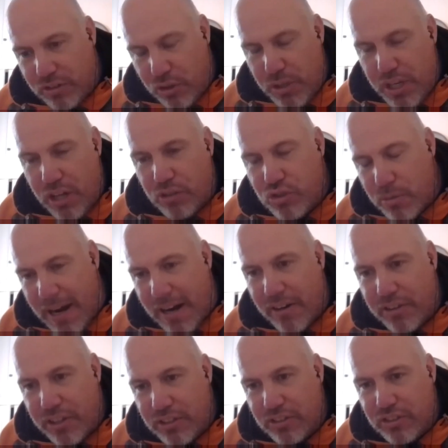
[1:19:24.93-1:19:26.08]
doing the ultra
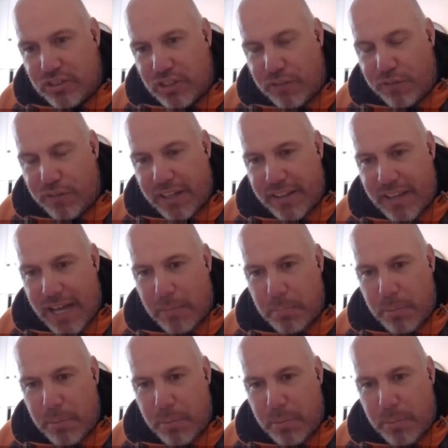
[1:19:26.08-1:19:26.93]
marathons and stuff like that.